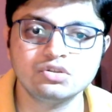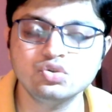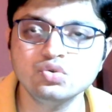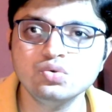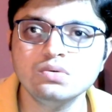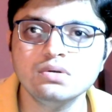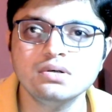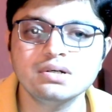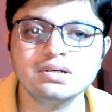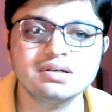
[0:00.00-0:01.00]
to
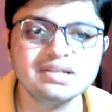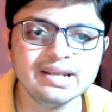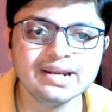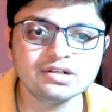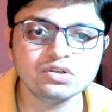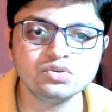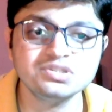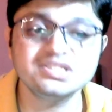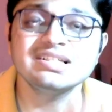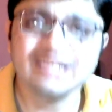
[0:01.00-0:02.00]
create or
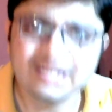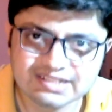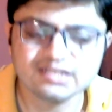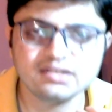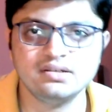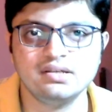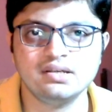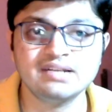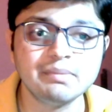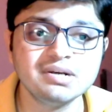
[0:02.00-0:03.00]
to generate
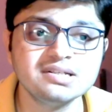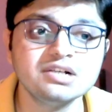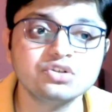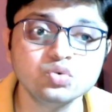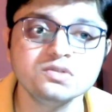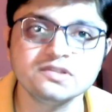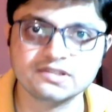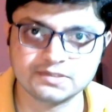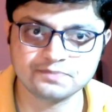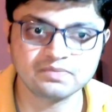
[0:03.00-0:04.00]
grammatical
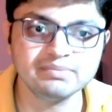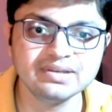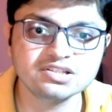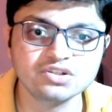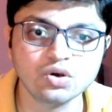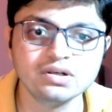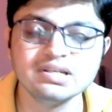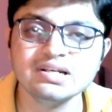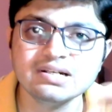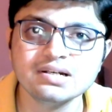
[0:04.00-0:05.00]
rules based on
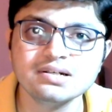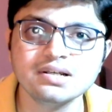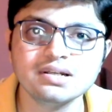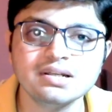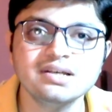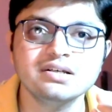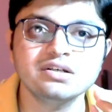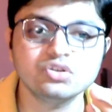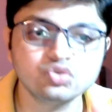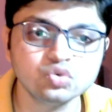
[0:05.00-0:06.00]
internal
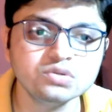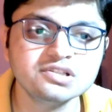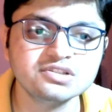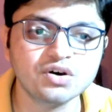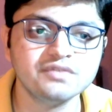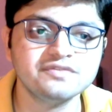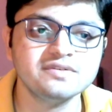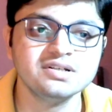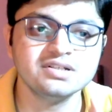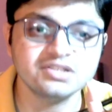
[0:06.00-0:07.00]
rules of
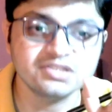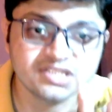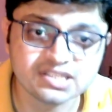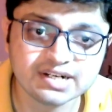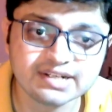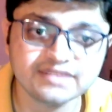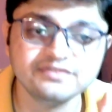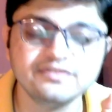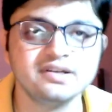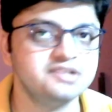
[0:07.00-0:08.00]

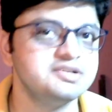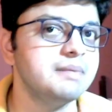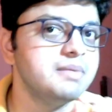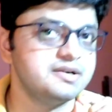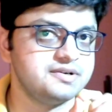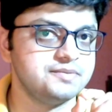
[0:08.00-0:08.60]
generative grammar.